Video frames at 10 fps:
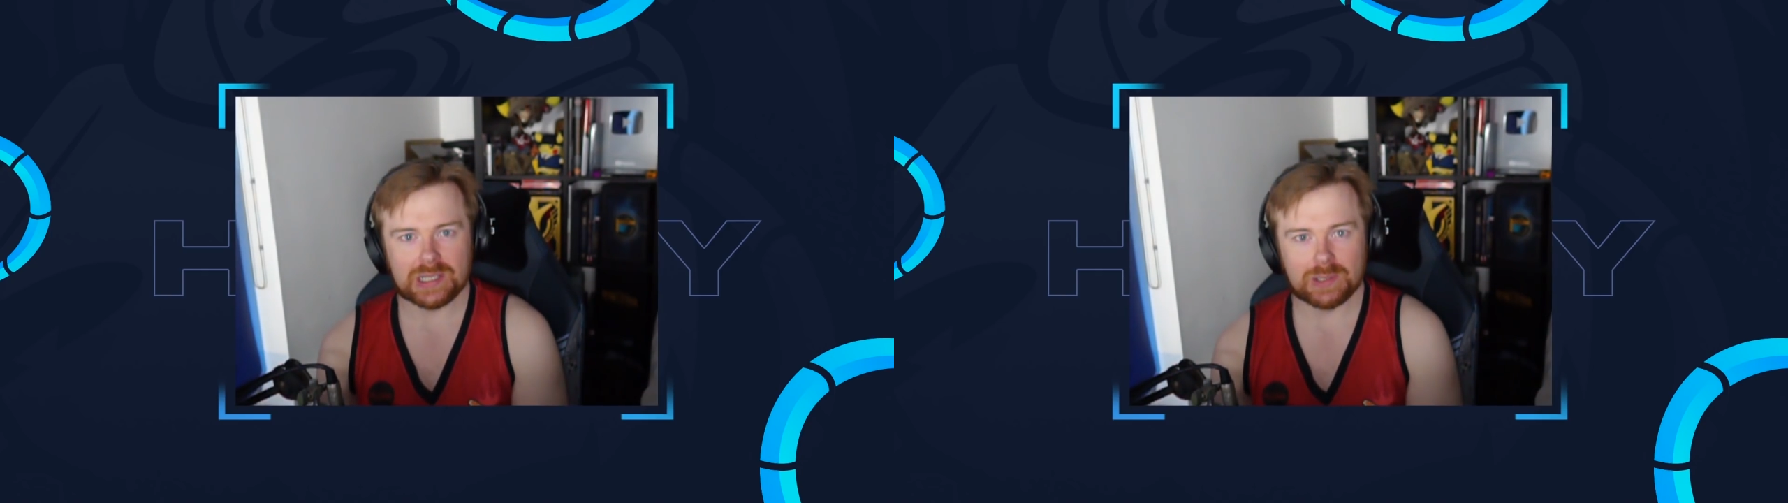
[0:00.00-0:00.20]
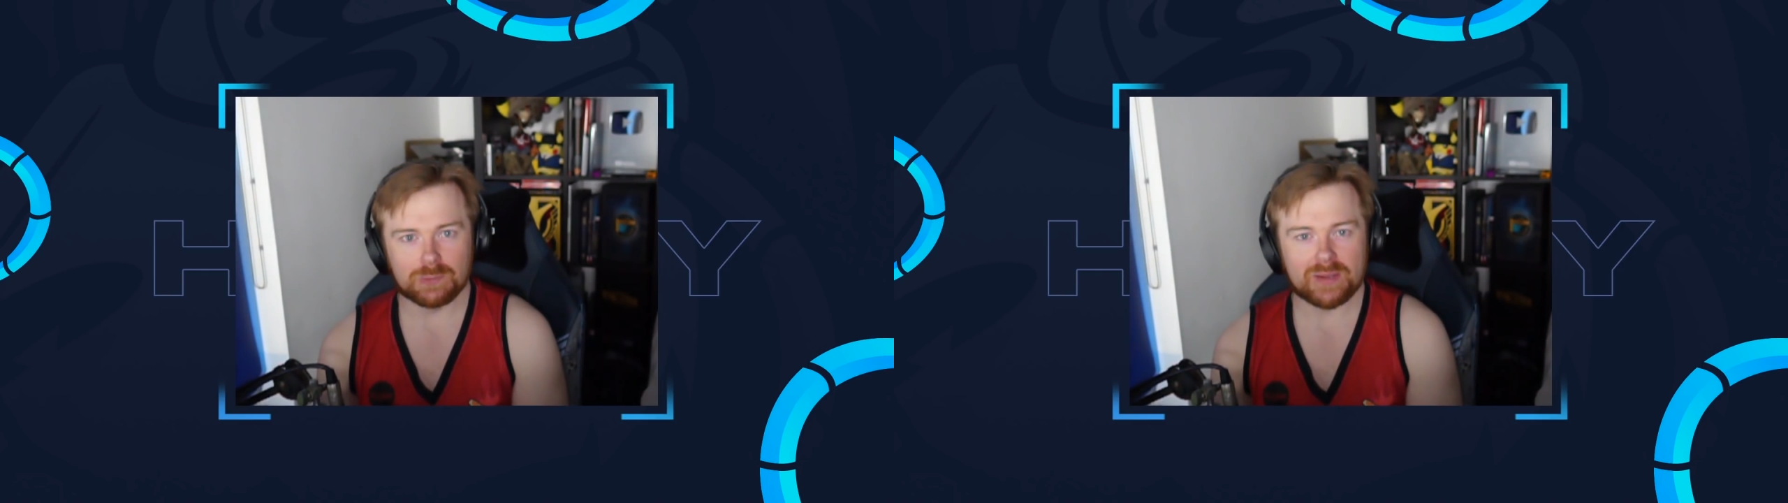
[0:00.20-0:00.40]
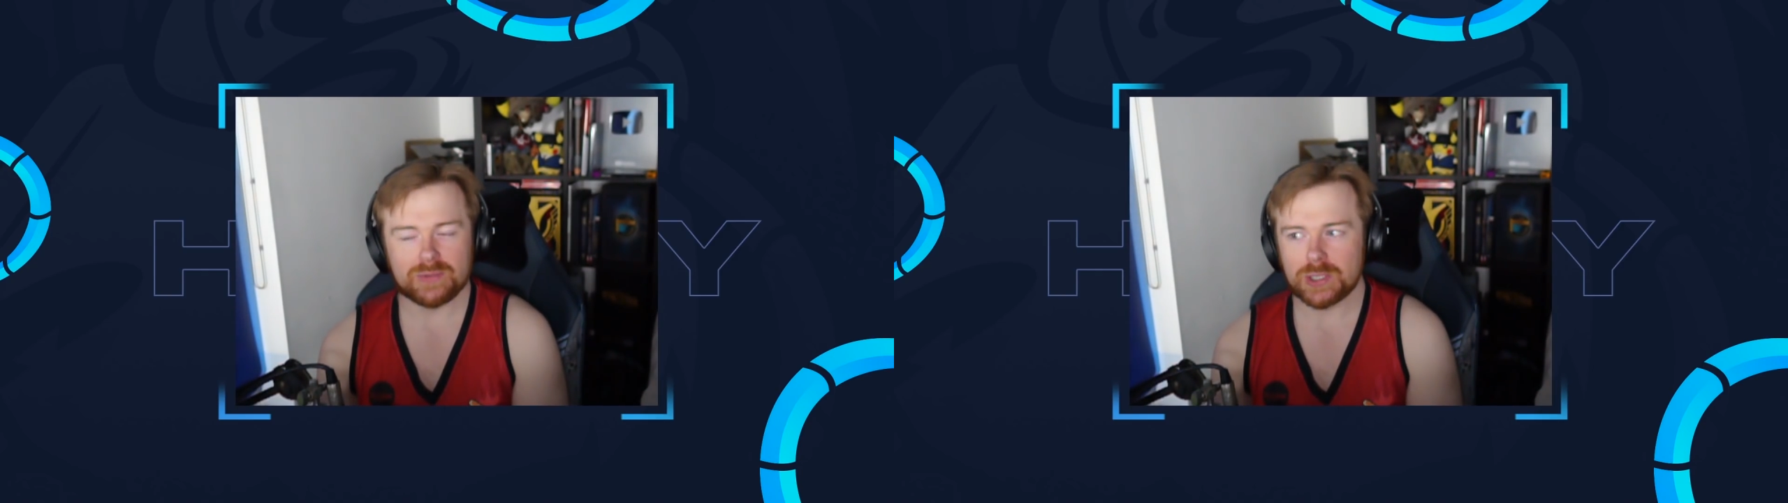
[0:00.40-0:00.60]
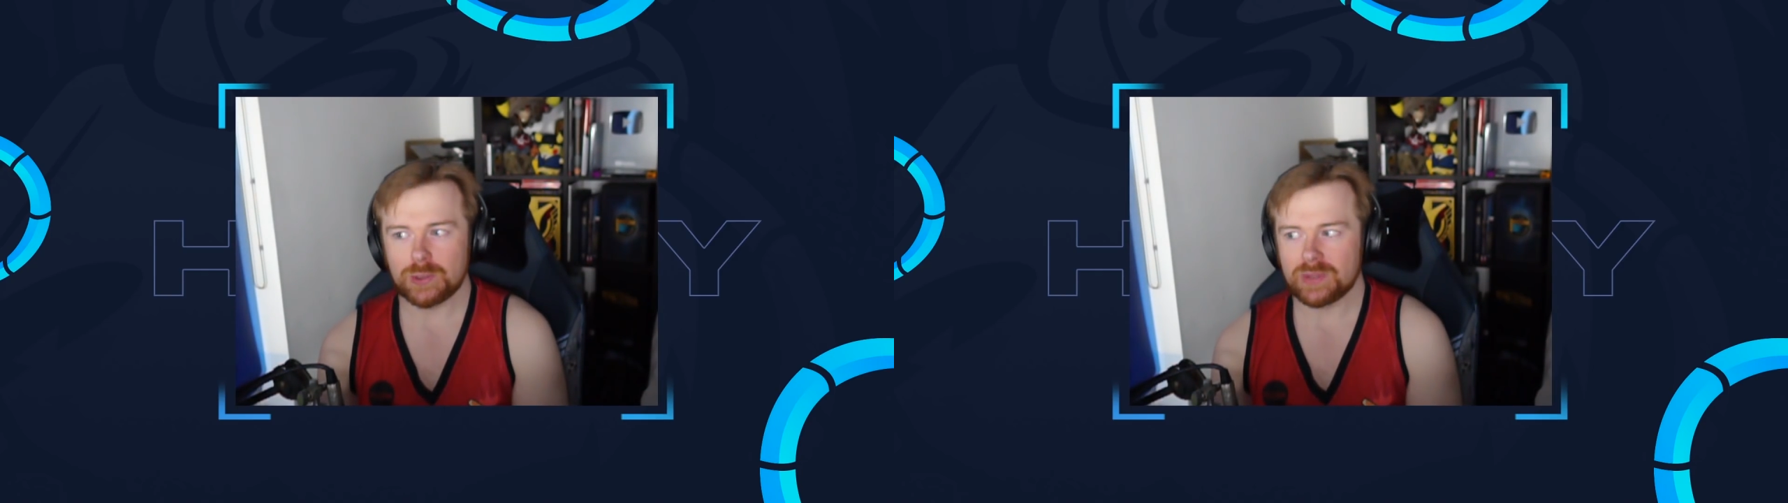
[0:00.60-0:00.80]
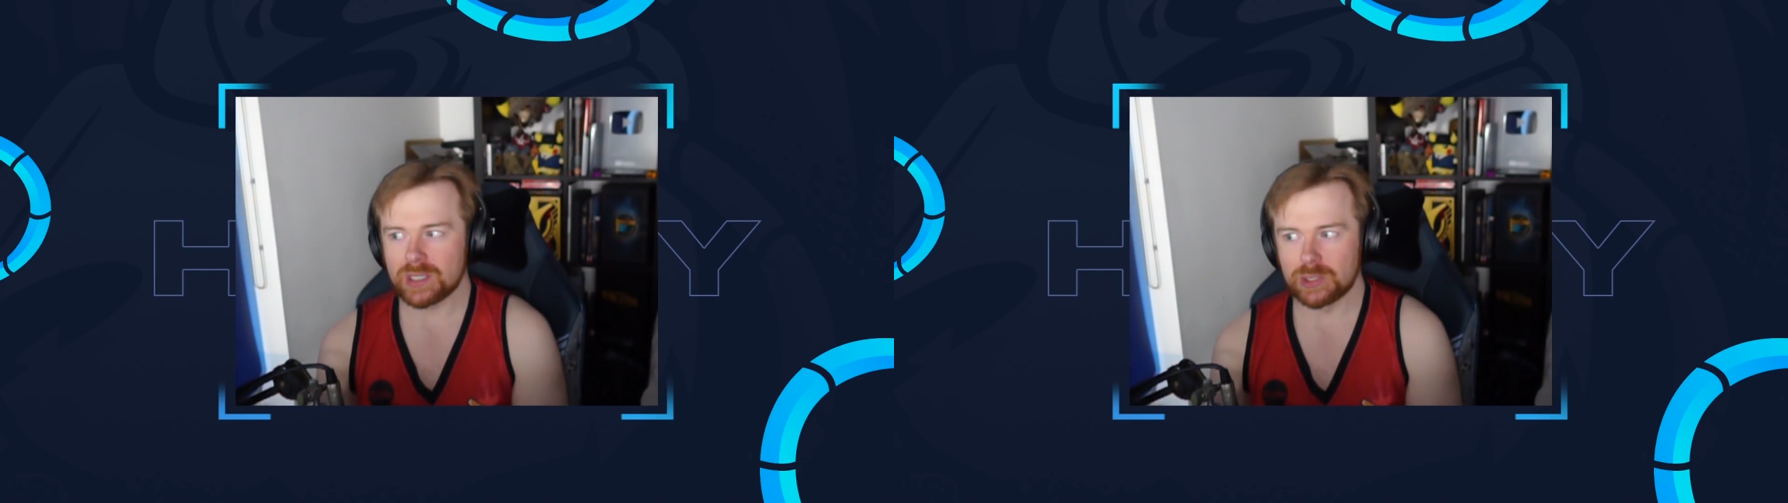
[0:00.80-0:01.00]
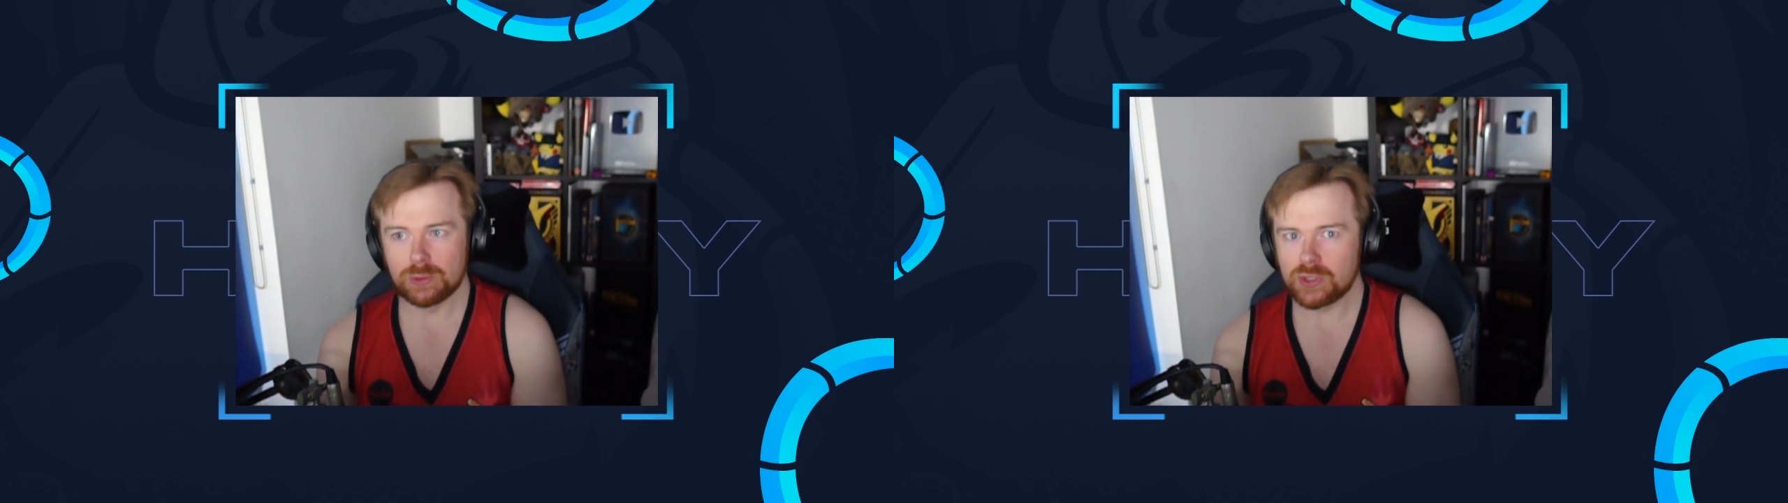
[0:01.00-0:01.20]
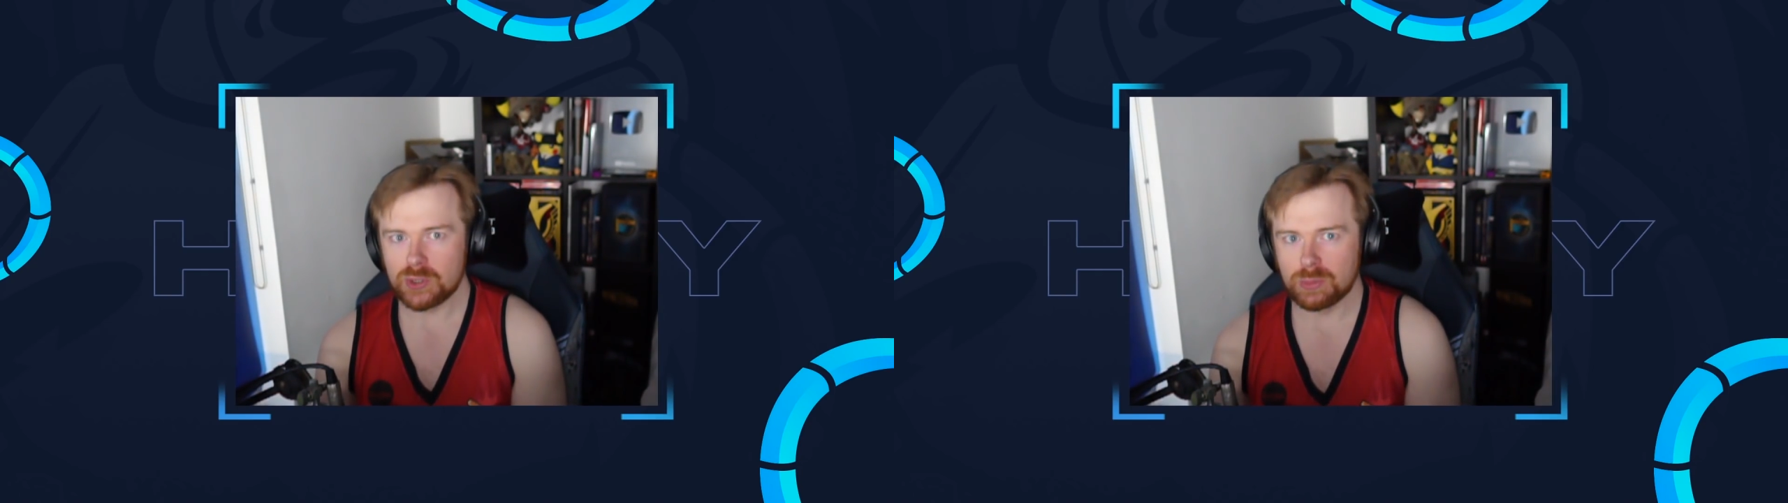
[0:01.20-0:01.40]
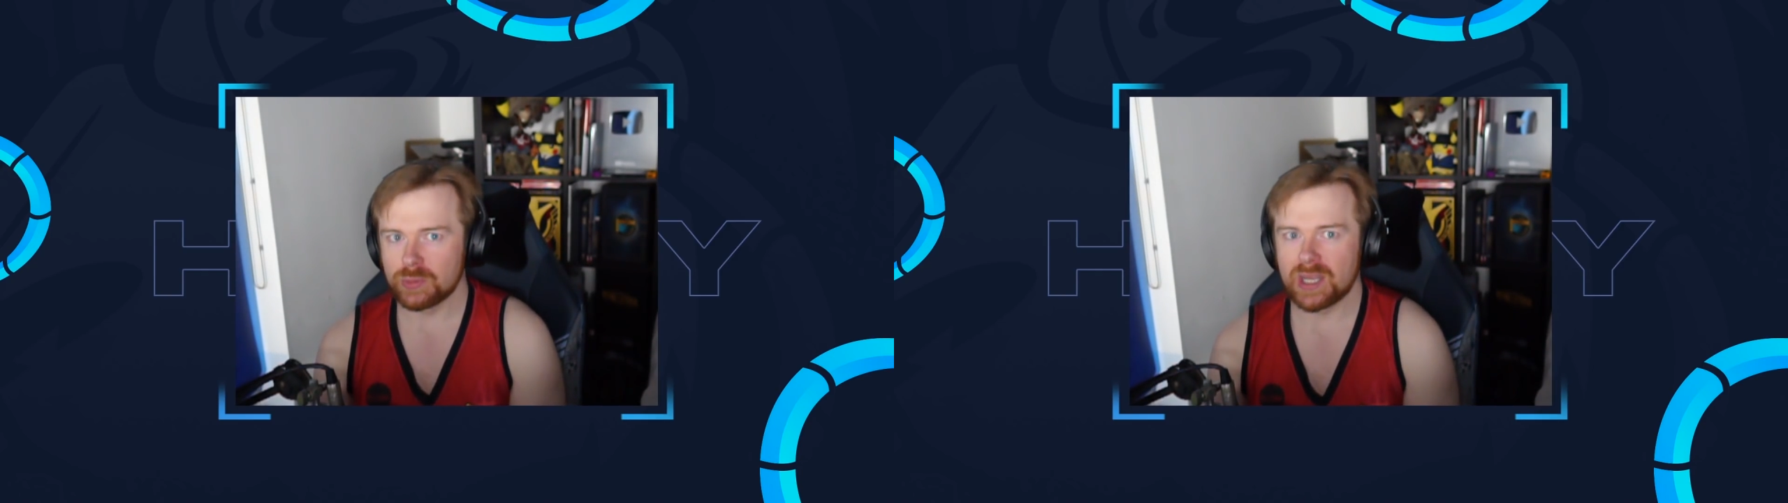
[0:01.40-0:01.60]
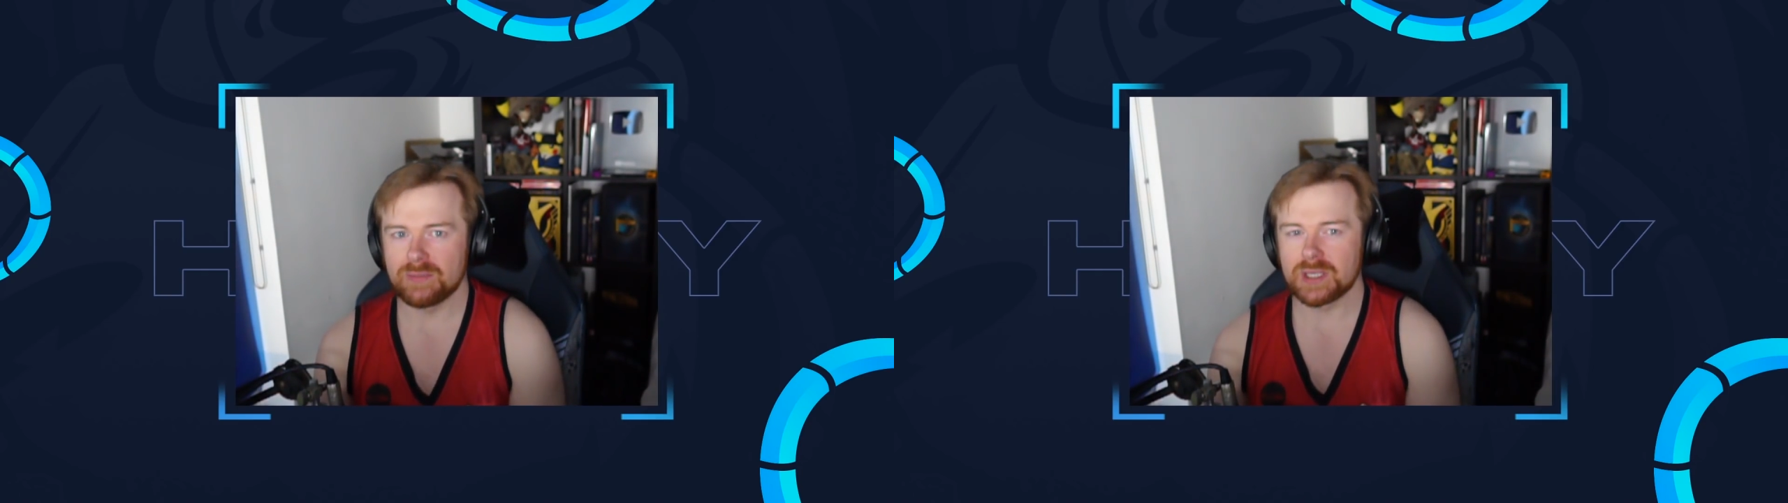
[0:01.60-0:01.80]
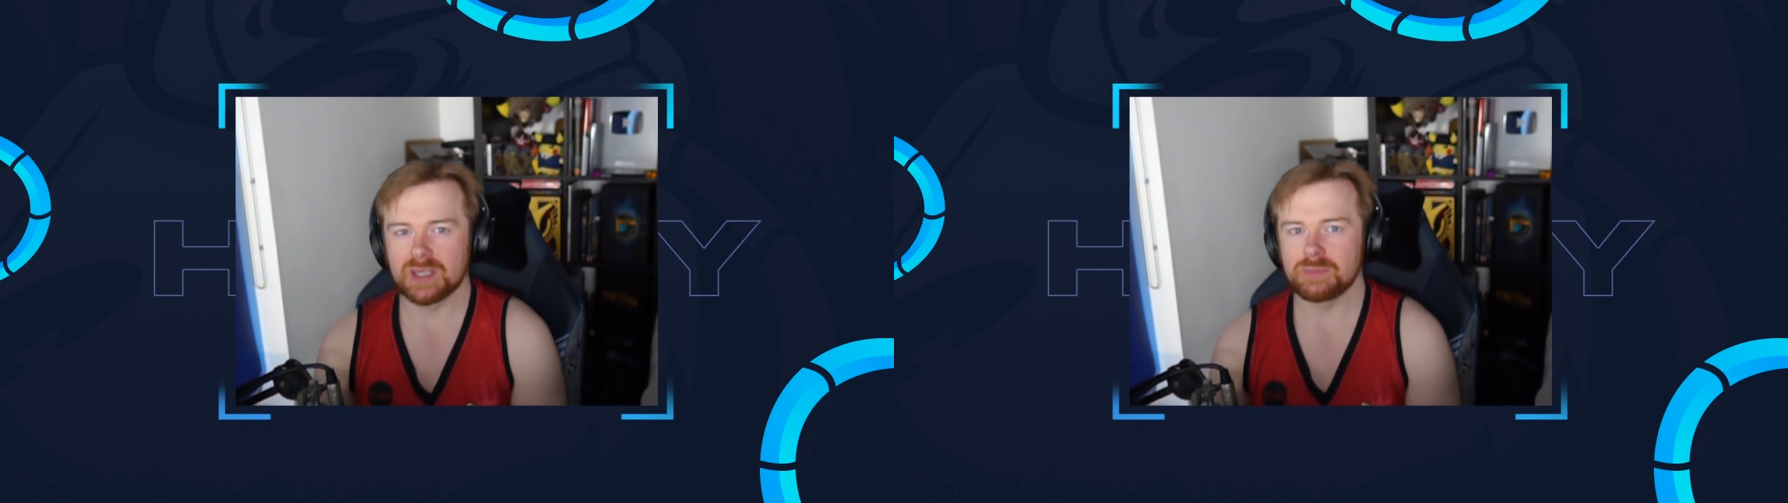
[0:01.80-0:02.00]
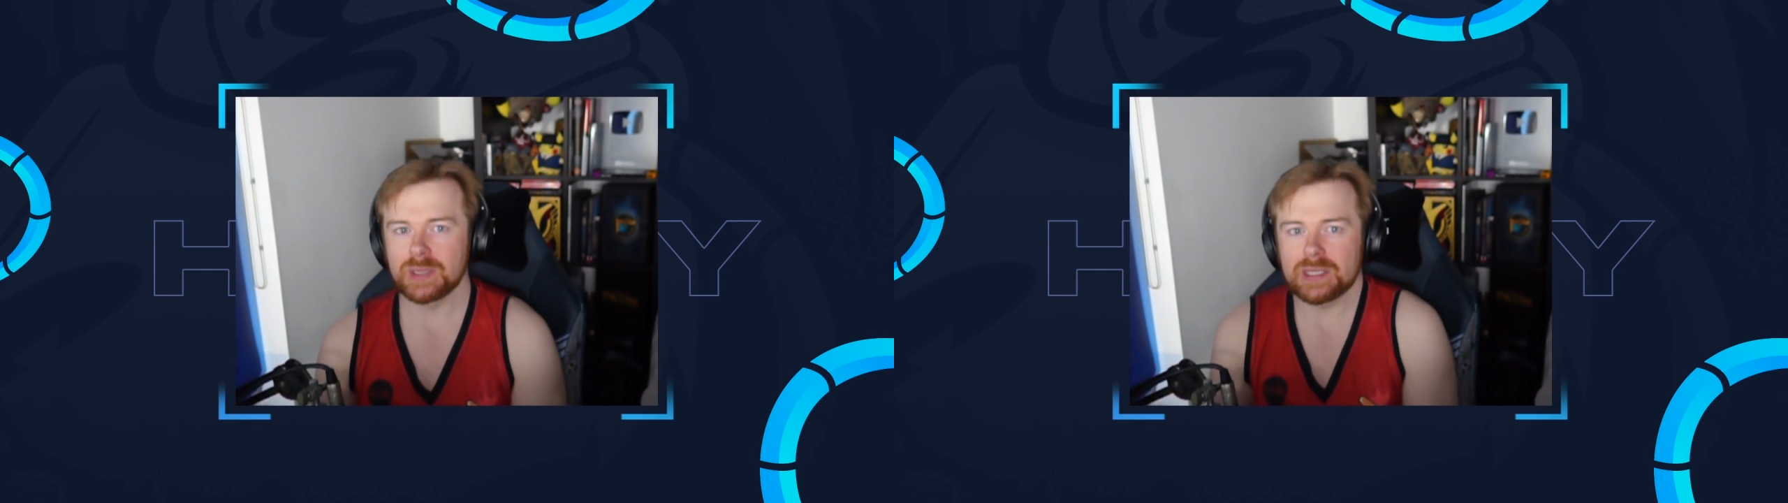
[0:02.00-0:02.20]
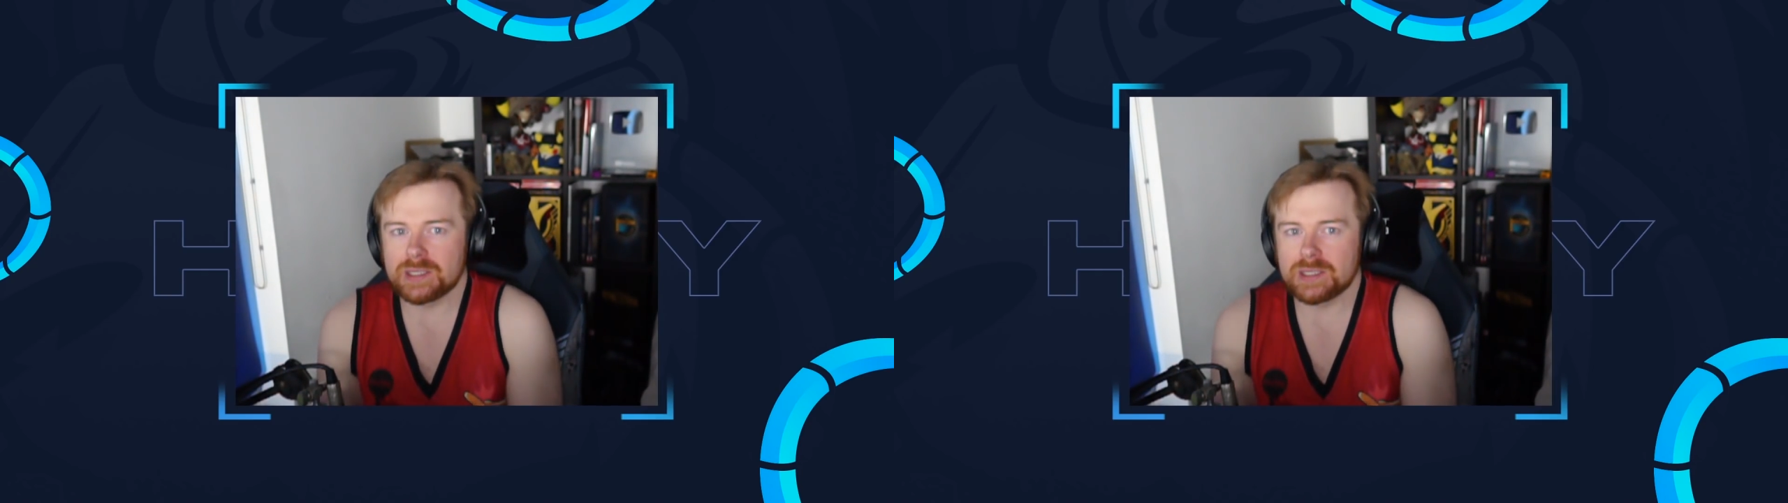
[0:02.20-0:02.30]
in revenue that YouTube would never give me.